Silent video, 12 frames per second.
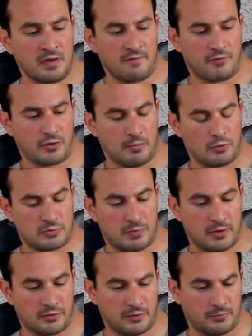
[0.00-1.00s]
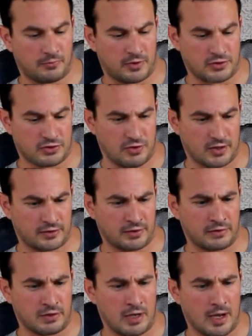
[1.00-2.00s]
for the most part, they're
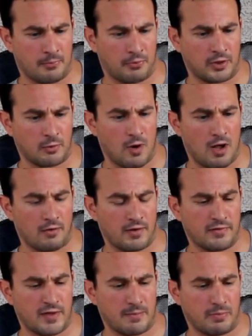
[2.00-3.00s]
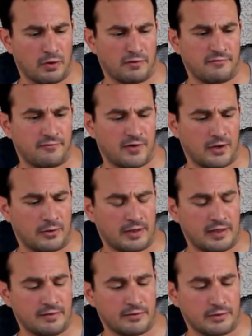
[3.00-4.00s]
constructed pretty well, and they burn very
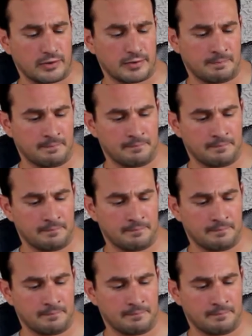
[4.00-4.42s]
evenly.